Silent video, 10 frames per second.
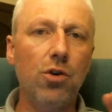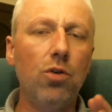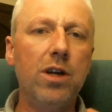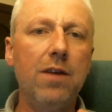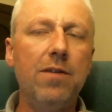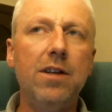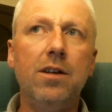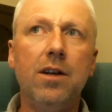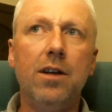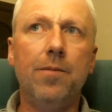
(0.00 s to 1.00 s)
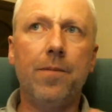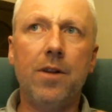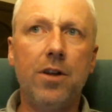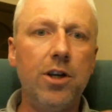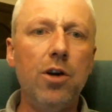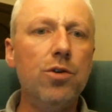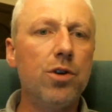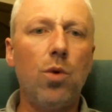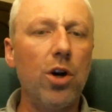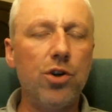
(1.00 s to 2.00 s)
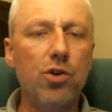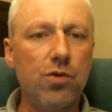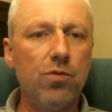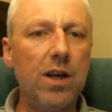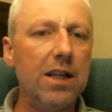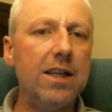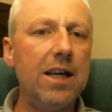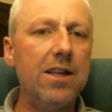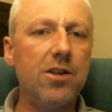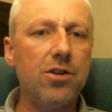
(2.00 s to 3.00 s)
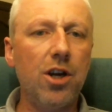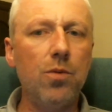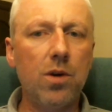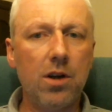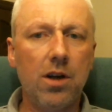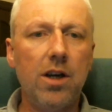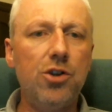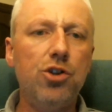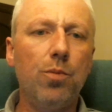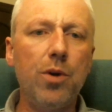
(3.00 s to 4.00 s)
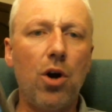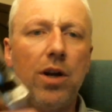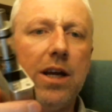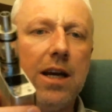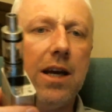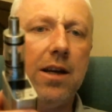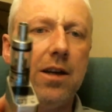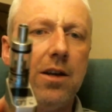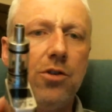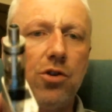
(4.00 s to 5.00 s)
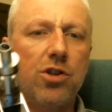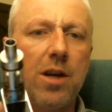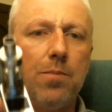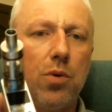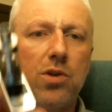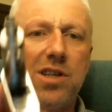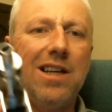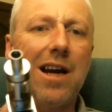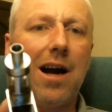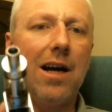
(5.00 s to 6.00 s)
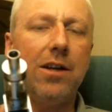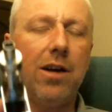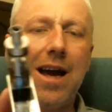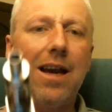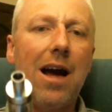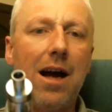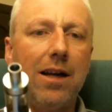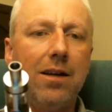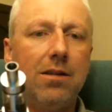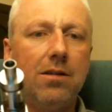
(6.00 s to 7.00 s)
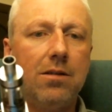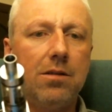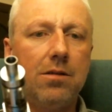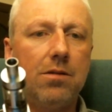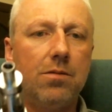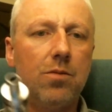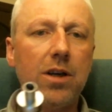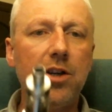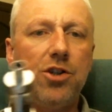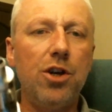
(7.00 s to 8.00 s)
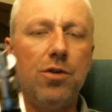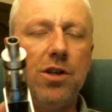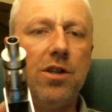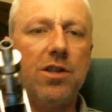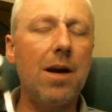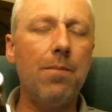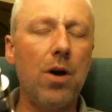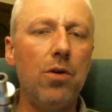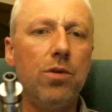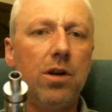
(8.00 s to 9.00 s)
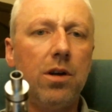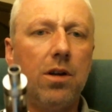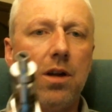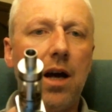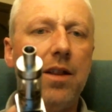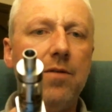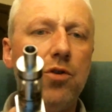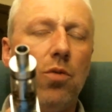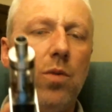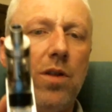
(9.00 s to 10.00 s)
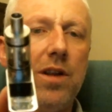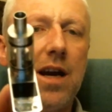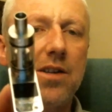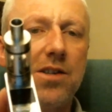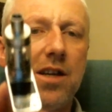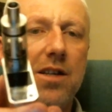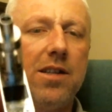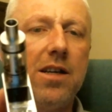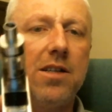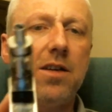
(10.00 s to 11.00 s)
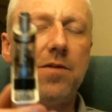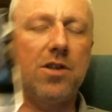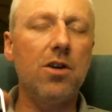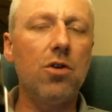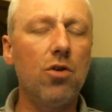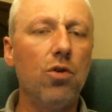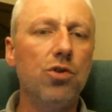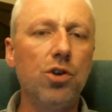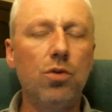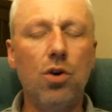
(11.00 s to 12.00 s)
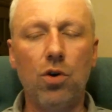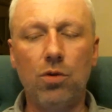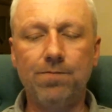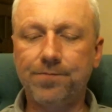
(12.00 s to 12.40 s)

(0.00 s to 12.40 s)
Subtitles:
giving the user what he doesn't really need to do. It should be on here, just simple TI, NI when you're choosing the temp mode, like they've done with the SC and DC for single coil dual coil.